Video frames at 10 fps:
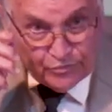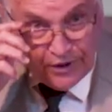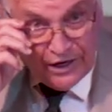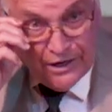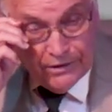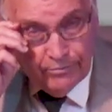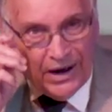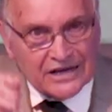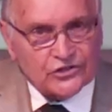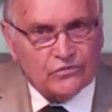be
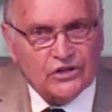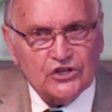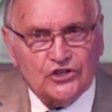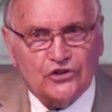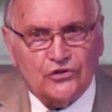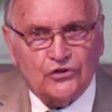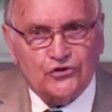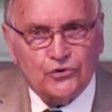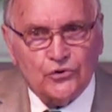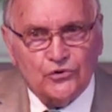positive, listen to the
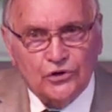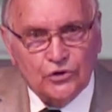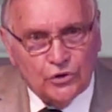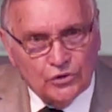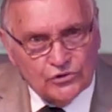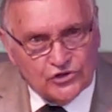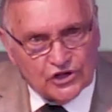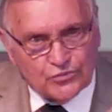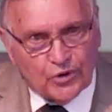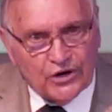truth,
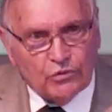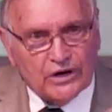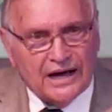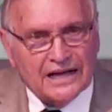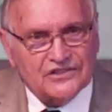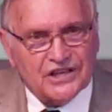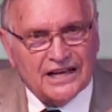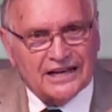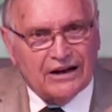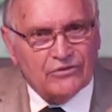just bring what God said,
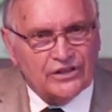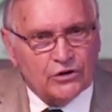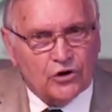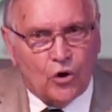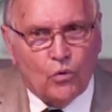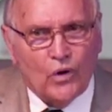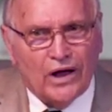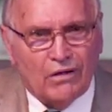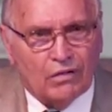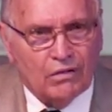and everything will go
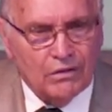well.